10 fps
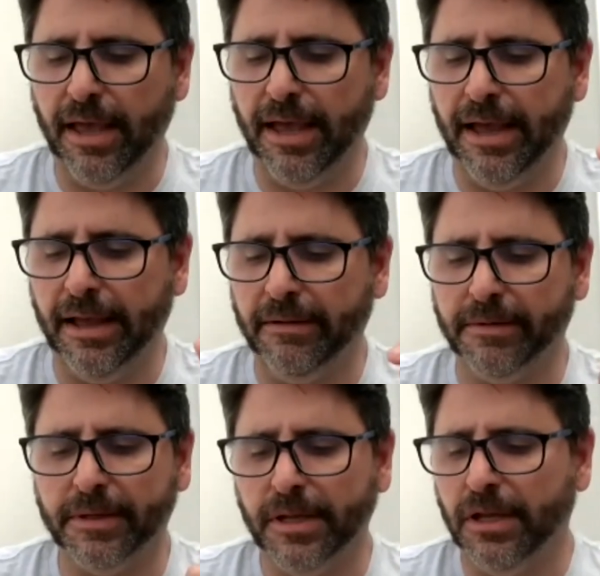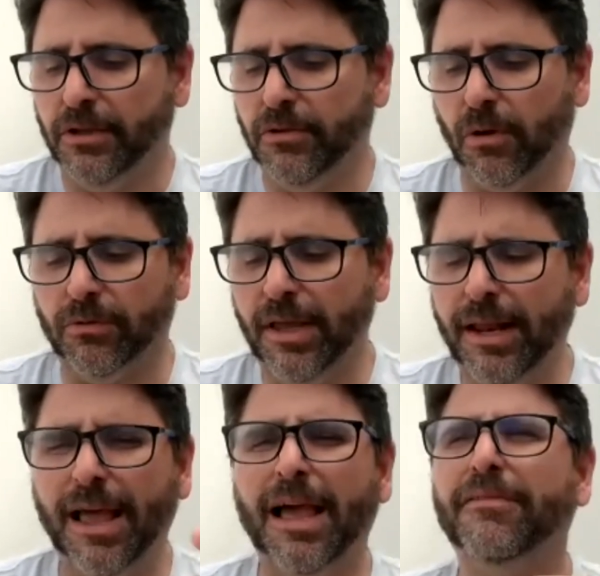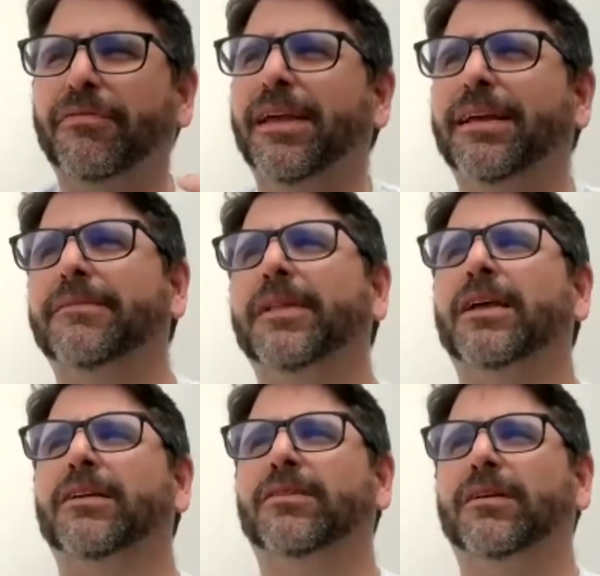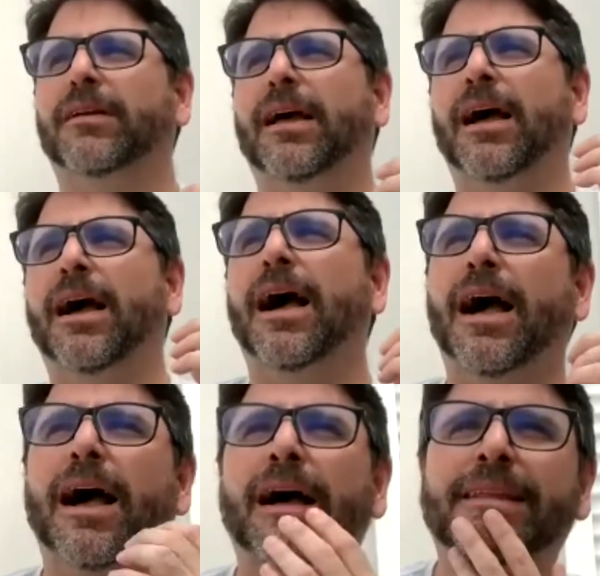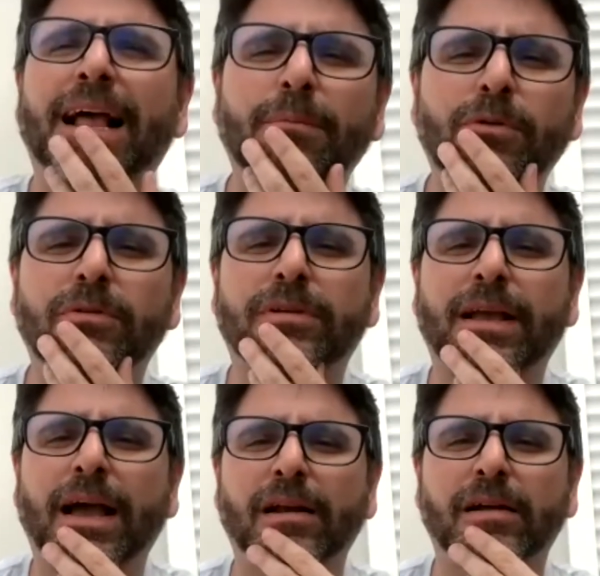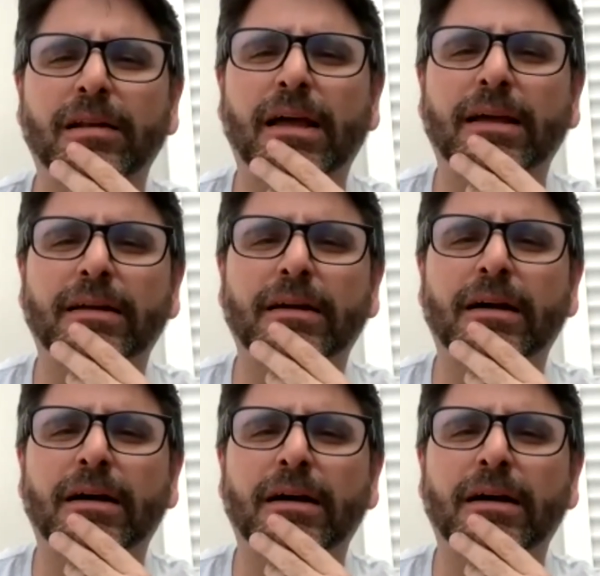And, you know, then I think the album kind of like